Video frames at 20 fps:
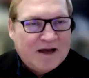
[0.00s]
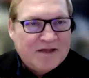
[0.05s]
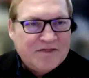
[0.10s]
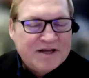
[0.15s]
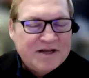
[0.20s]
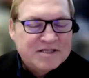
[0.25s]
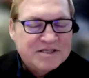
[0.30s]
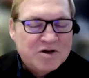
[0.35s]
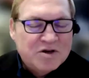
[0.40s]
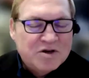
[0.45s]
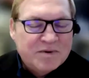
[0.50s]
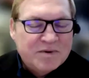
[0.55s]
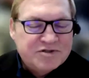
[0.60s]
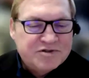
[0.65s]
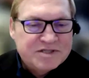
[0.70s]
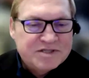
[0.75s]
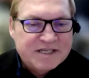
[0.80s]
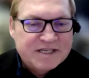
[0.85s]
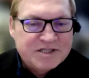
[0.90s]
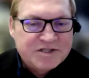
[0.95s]
think it's so
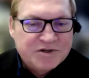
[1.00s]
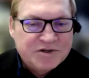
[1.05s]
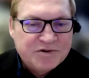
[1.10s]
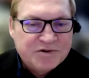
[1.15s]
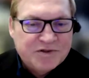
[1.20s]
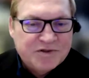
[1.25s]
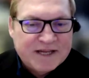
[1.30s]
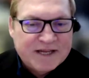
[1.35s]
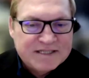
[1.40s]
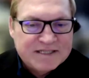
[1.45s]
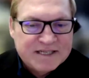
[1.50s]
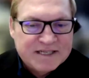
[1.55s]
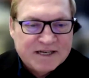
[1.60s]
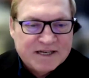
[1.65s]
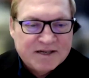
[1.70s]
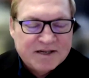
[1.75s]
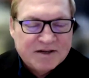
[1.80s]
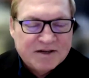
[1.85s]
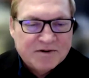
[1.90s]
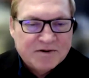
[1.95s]
interesting too that
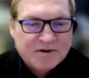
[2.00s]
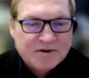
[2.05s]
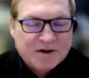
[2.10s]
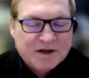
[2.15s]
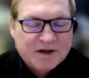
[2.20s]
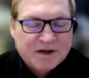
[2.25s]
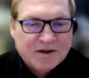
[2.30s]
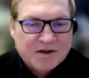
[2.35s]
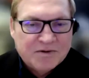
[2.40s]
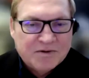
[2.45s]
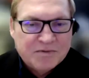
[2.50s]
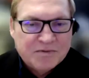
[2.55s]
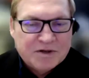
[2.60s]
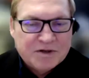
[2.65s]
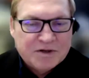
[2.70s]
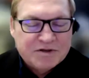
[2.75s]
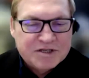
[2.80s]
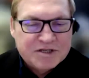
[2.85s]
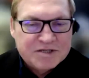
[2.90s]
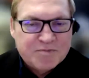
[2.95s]
when
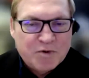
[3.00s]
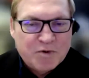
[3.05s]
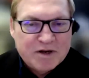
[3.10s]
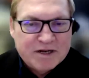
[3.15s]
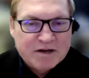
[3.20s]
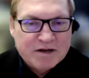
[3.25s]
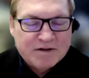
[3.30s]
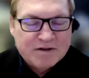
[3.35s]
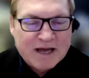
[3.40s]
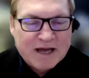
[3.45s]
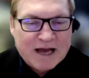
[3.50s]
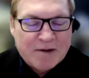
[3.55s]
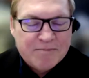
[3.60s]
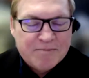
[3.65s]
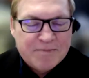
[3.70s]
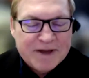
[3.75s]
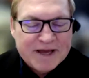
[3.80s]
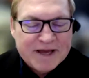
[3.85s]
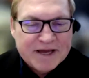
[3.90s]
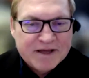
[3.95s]
you just pointed out how
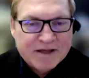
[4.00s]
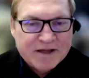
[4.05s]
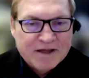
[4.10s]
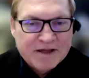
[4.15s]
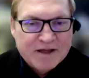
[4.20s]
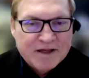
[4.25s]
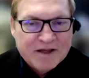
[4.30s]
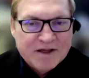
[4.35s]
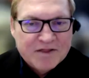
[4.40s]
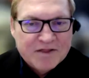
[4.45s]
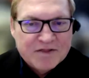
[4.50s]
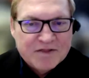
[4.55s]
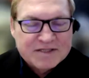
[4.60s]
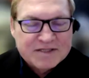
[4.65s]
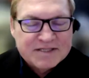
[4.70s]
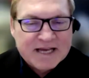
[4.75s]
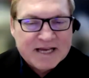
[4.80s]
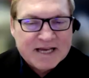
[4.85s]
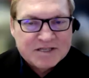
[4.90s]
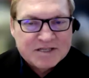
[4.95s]
big the
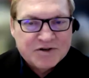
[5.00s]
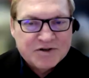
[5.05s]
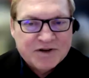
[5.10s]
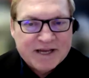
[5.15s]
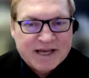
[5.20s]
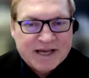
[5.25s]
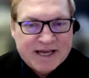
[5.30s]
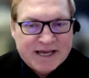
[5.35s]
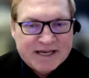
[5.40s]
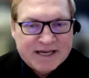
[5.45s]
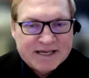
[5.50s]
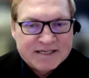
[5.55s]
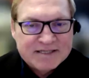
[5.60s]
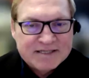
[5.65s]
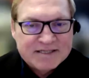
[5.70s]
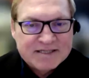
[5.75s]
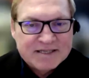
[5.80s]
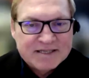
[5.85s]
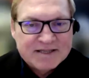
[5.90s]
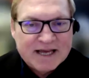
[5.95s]
sector is
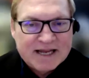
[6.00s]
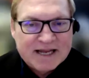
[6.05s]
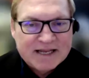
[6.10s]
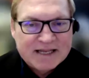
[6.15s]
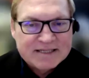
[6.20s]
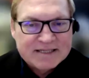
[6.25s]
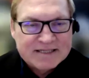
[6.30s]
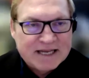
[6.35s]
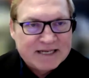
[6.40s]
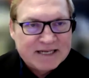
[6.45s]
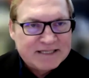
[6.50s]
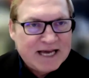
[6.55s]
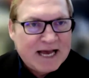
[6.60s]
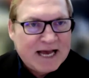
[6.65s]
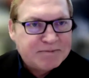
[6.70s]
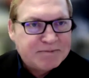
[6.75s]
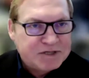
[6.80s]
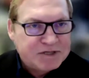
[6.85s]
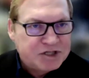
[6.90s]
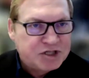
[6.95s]
that is
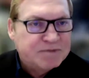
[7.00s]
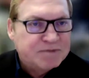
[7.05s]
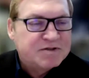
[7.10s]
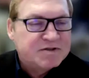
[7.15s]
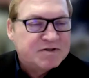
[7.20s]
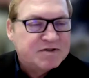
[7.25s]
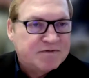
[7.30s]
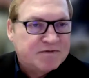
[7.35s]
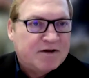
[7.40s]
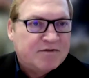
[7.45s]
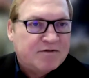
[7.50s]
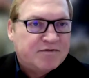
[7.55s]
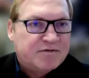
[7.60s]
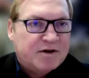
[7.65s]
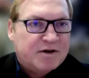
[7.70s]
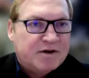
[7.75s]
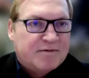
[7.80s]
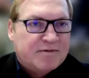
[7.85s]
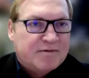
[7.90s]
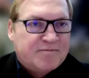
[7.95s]
untapped in terms of
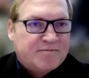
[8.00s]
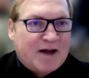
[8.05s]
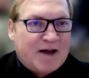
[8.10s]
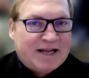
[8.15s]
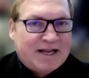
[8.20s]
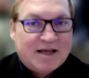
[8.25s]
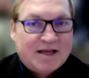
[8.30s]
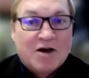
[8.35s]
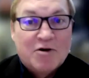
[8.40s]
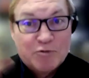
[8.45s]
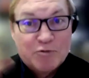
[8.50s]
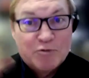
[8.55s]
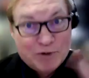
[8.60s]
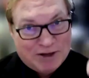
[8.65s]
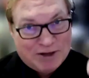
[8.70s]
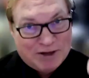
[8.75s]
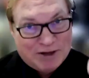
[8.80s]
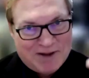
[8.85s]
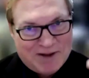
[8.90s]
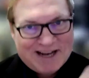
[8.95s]
mining,
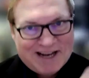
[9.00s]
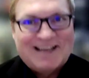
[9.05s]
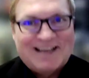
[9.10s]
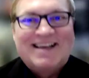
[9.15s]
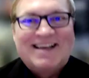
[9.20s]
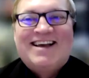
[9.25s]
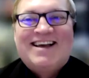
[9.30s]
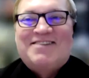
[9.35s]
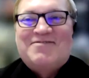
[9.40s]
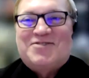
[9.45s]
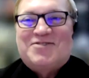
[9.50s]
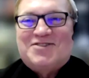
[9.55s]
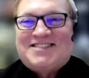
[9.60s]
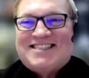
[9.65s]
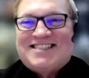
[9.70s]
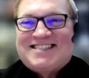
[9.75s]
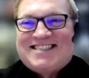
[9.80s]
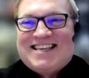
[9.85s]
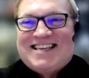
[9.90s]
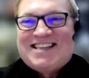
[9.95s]
real mining
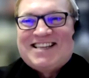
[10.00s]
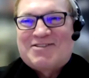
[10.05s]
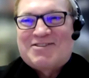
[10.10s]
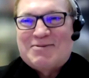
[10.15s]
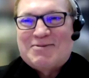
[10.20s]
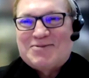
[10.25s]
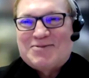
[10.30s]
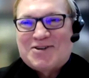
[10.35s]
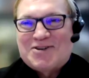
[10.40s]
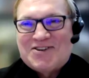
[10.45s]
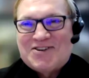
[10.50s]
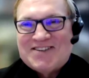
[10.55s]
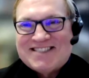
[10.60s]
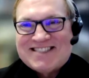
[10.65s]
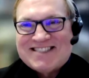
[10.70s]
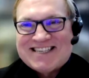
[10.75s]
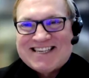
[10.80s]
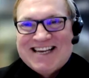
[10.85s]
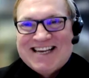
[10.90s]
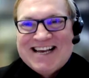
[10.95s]
versus the
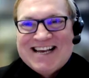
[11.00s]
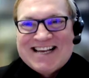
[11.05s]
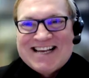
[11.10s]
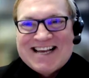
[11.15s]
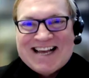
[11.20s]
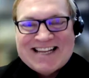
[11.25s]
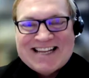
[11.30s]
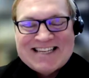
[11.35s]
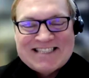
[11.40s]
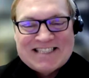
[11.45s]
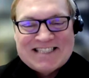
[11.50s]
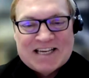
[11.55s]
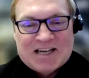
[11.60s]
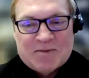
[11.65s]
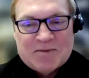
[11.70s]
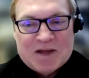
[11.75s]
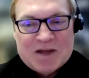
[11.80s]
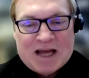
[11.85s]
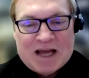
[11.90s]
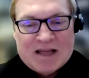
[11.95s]
cryptocurrency. And
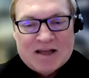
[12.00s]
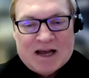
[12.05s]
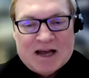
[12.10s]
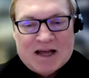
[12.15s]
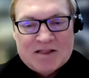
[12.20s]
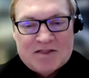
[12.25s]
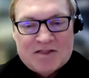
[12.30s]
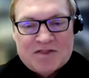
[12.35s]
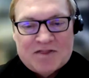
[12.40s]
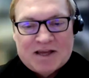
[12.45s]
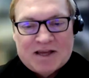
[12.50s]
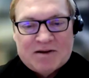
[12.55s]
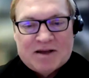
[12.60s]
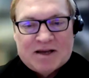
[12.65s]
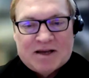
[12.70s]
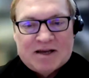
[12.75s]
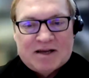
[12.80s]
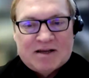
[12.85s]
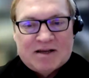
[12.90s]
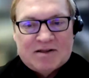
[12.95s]
I think
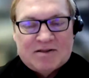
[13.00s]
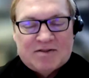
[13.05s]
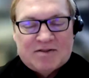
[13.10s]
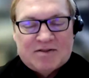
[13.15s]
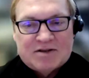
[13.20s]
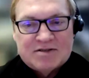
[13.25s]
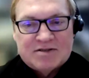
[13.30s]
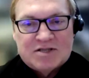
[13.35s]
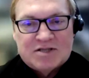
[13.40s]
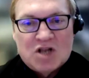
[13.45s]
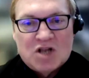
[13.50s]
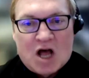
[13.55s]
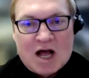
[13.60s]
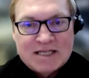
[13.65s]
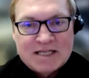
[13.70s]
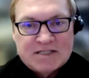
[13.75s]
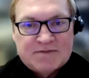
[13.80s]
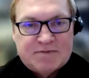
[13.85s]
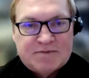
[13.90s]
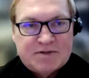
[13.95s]
there's
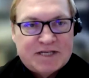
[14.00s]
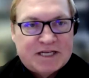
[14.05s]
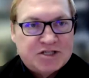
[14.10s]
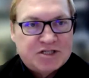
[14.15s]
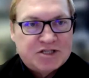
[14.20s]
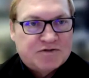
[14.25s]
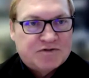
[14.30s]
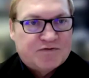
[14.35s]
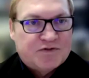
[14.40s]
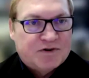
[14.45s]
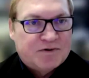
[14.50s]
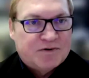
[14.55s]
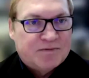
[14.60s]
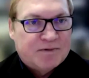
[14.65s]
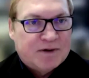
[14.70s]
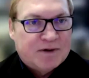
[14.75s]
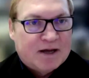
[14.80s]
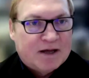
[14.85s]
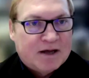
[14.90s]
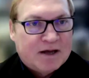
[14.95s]
lots of potential for
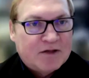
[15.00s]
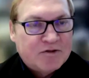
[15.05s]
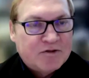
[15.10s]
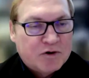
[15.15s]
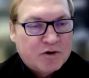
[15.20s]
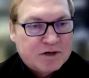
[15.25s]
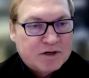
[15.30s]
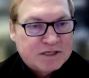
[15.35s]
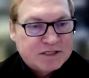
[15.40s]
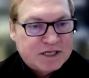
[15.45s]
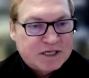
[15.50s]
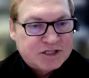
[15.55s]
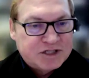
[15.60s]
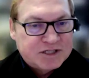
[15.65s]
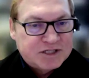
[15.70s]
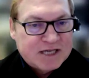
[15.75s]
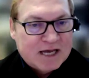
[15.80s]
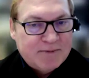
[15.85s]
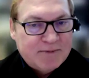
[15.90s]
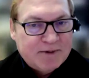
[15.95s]
other
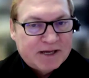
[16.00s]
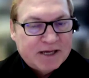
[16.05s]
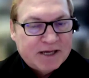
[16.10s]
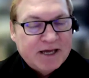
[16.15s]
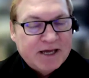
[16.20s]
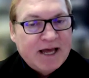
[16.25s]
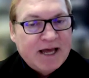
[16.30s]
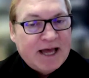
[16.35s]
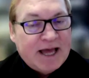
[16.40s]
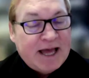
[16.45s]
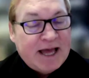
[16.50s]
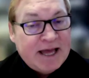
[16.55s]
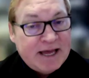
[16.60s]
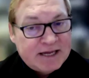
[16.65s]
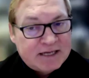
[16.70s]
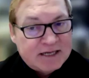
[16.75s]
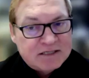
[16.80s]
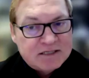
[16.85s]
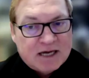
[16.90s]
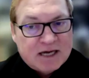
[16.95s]
organizations coming.
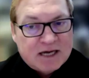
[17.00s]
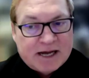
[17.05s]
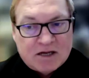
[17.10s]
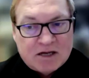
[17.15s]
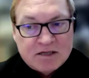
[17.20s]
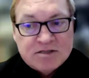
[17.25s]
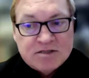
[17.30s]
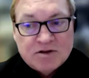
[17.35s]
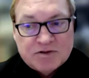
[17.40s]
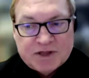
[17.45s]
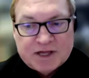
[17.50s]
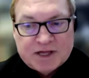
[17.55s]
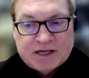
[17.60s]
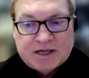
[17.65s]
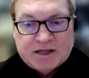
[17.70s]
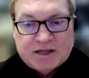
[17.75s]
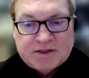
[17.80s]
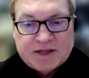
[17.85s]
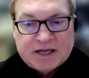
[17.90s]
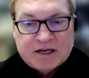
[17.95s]
And I also think
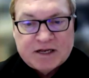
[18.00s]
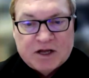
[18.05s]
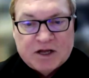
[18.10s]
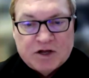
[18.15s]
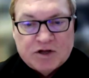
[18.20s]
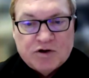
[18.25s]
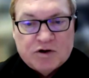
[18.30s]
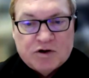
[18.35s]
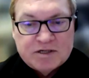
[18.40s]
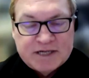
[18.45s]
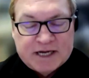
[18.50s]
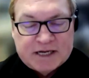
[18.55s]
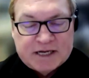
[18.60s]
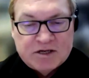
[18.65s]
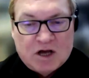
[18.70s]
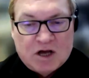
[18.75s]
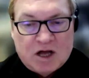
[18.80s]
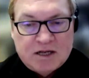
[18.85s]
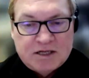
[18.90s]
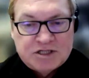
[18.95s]
that your
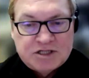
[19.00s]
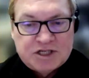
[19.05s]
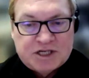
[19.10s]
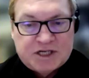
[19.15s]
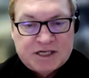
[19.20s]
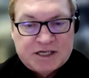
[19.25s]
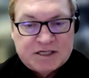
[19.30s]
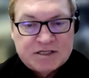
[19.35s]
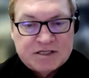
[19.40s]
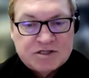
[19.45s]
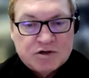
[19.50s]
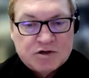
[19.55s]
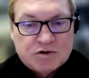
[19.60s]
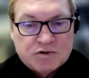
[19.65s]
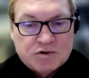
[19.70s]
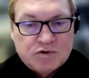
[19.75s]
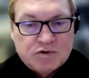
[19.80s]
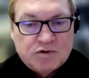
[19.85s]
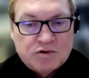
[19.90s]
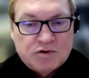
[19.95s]
technology is so
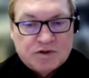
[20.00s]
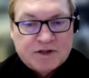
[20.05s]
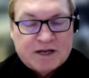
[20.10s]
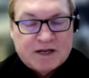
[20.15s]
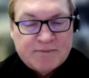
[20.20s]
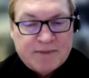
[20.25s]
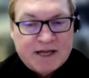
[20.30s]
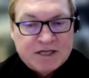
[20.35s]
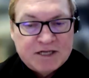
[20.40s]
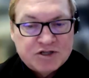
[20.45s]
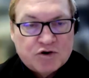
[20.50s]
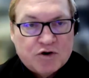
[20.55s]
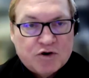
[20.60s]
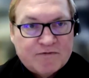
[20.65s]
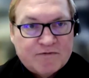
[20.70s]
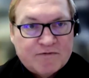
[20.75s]
cool that imagine going